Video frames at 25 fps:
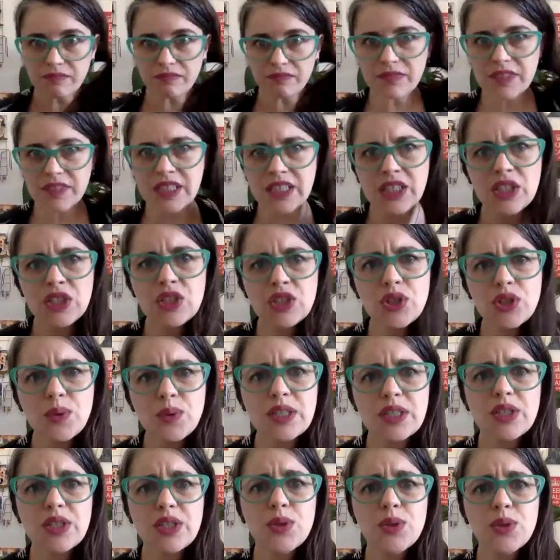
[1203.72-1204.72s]
towards
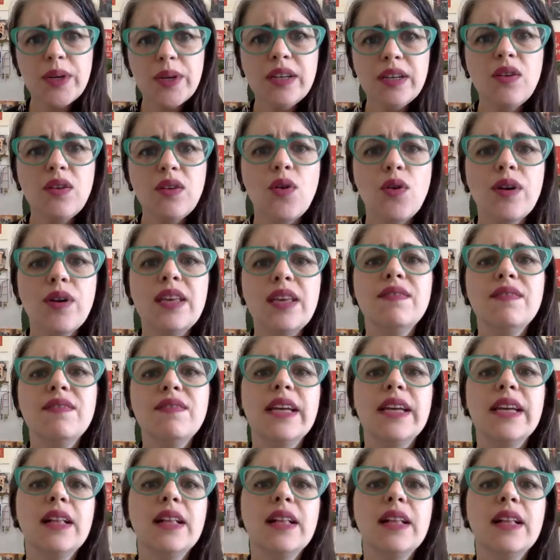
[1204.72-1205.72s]
doing or even helping
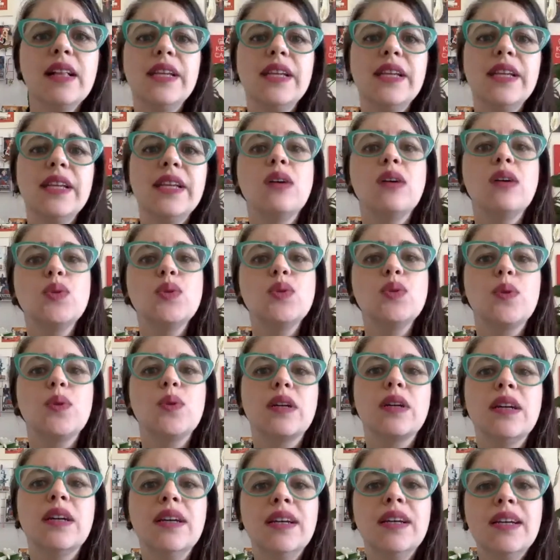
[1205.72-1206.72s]
in housework.
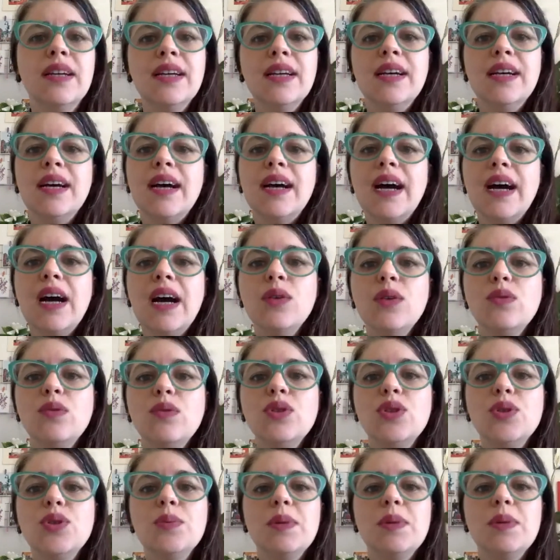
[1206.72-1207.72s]
How could you
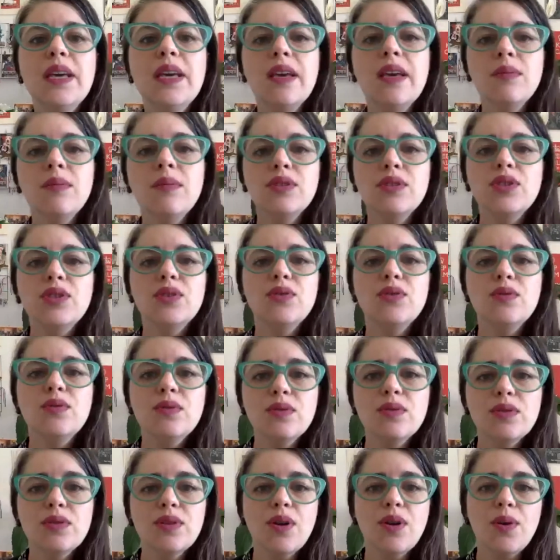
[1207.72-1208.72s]
be able to do
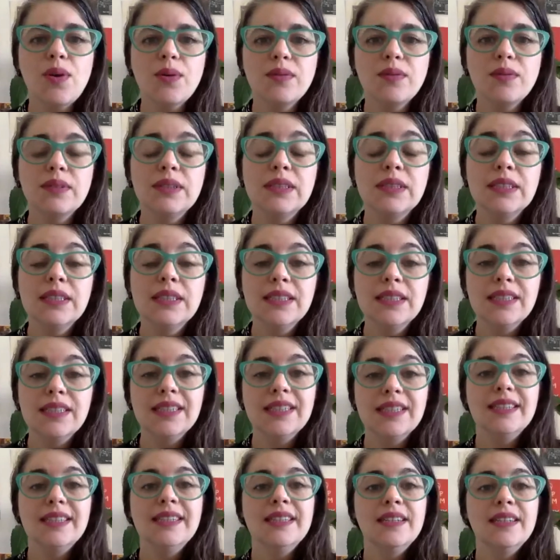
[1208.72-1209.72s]
so?
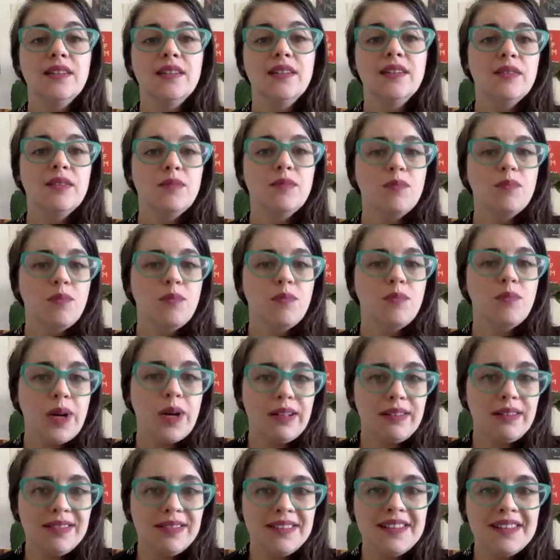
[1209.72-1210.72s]

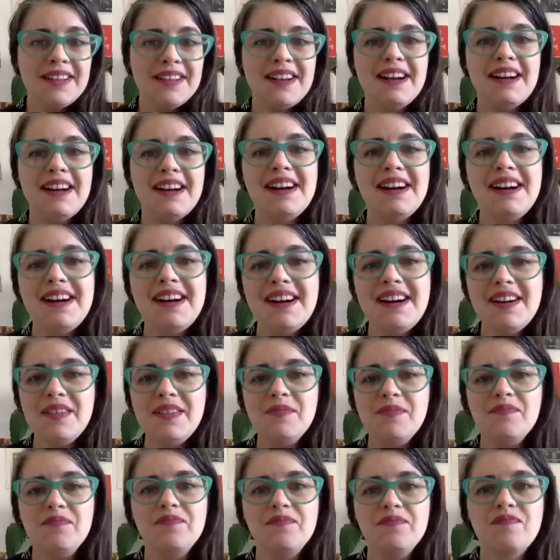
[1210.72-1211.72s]
Well,
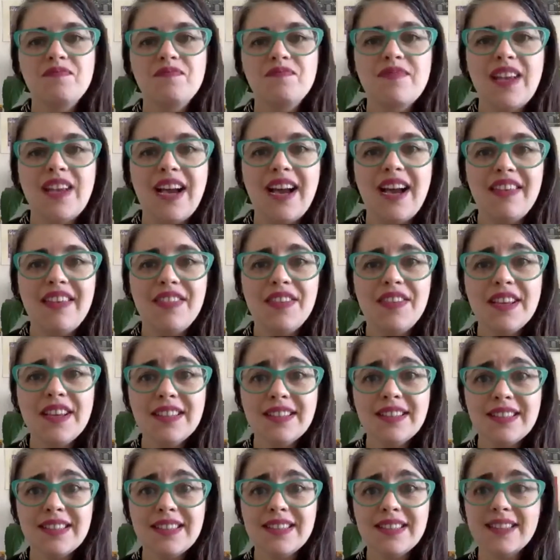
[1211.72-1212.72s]
I think
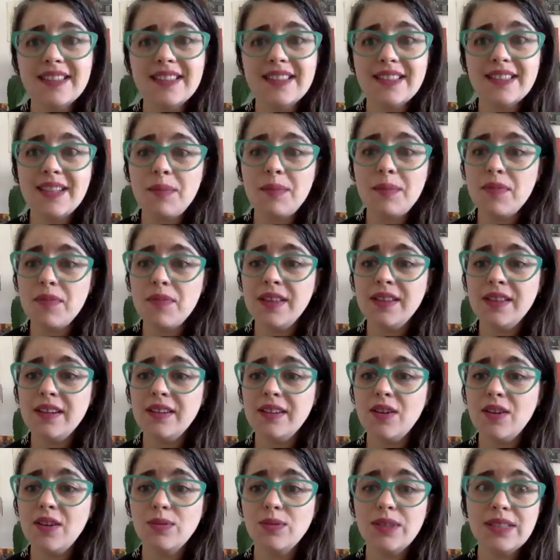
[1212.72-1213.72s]
it's something that
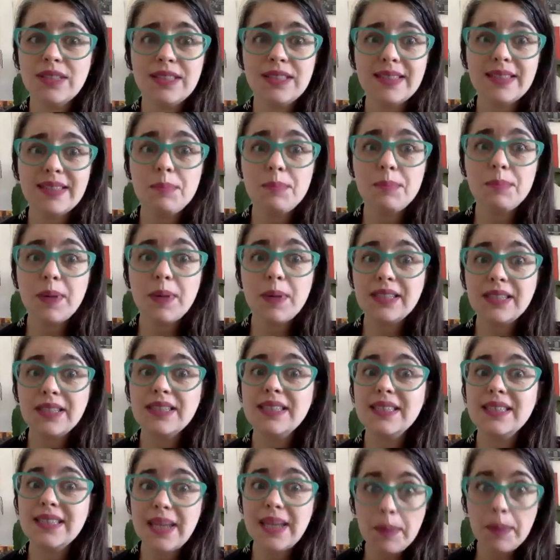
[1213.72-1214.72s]
goes step by
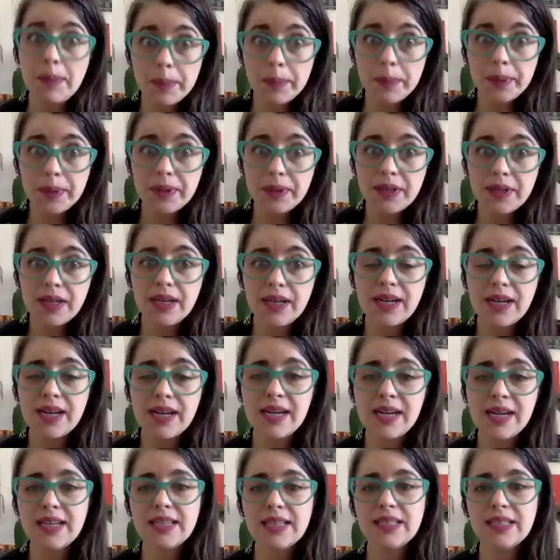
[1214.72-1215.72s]
step,
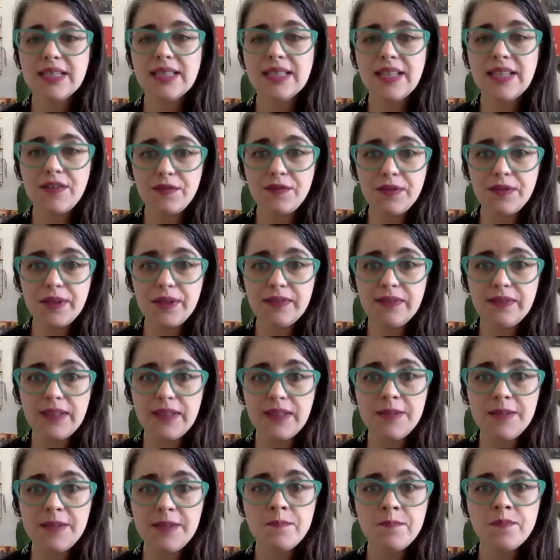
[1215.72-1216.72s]

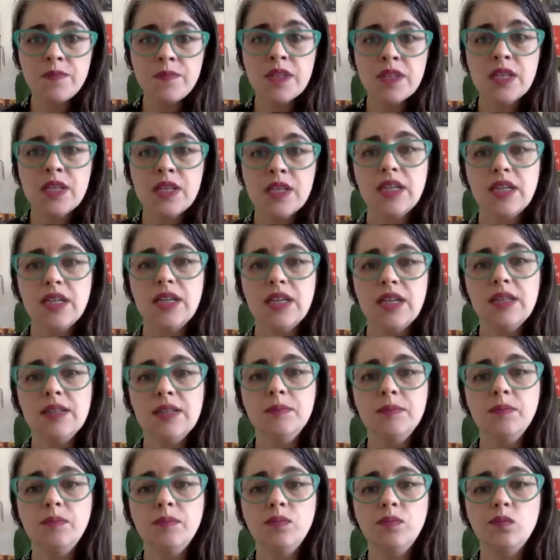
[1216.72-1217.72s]
definitely.
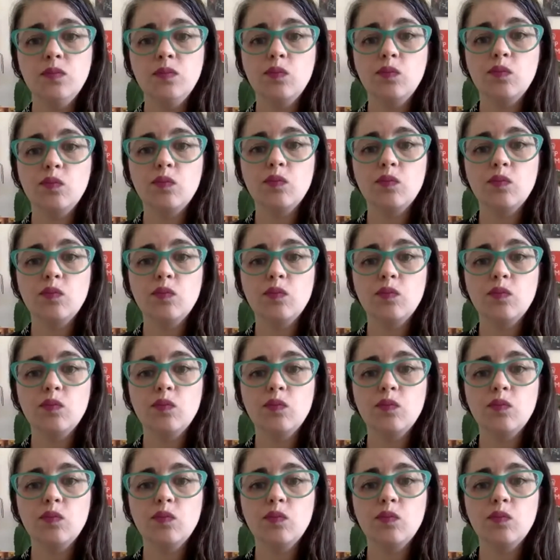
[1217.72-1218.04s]
And